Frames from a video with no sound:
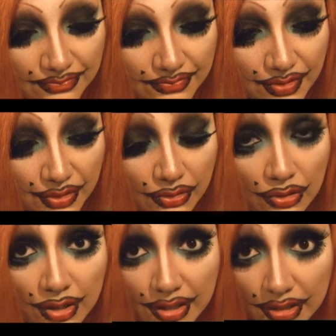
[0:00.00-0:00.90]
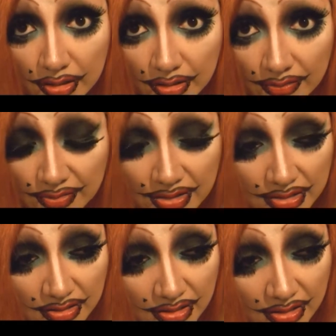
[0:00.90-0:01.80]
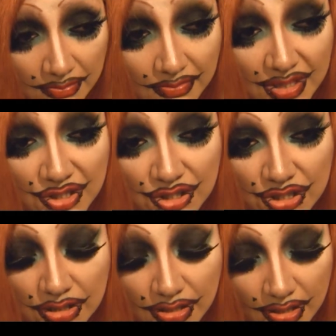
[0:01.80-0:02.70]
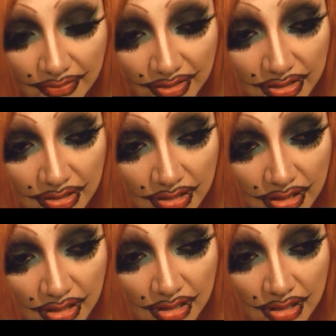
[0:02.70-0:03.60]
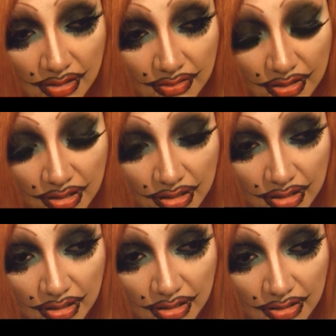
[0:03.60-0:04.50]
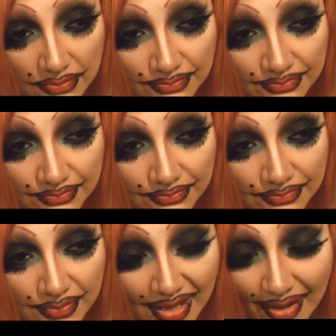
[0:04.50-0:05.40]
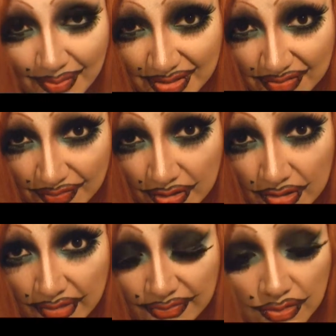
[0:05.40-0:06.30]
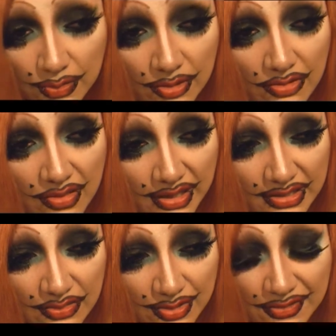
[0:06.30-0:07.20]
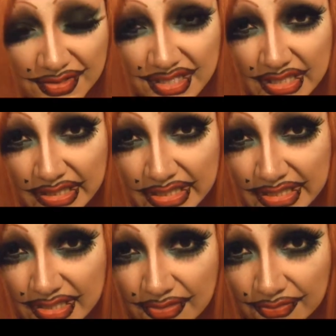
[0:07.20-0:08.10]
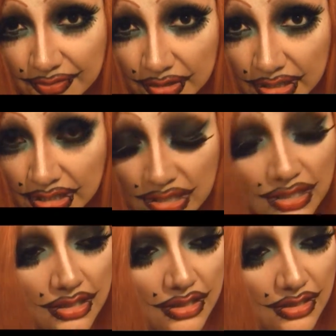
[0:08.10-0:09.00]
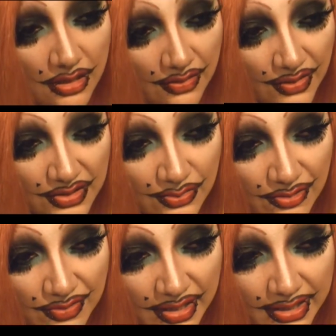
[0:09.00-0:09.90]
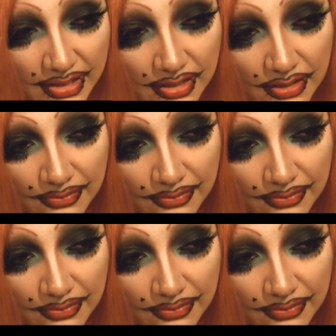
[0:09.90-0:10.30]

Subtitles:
look of it, the mention of it. The atmosphere, if you will, that sort of sleazy feeling, that sort of like